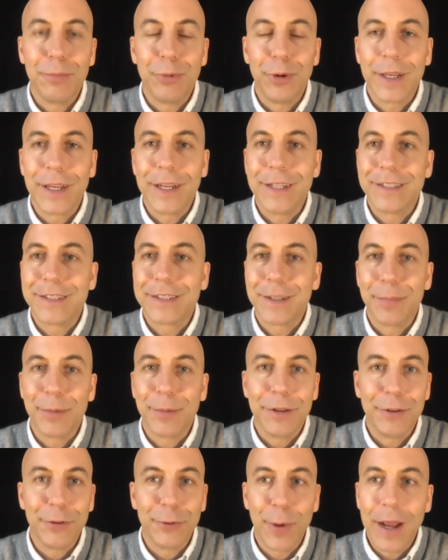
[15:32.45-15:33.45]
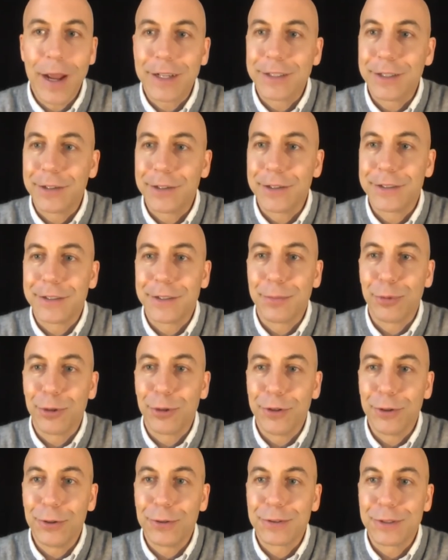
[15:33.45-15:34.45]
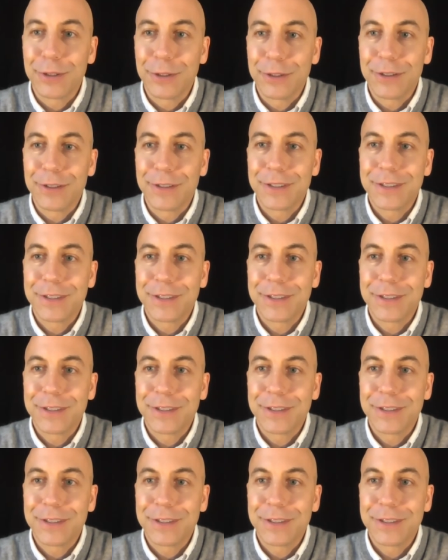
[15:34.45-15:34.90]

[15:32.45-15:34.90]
bring in some of the directors and producers.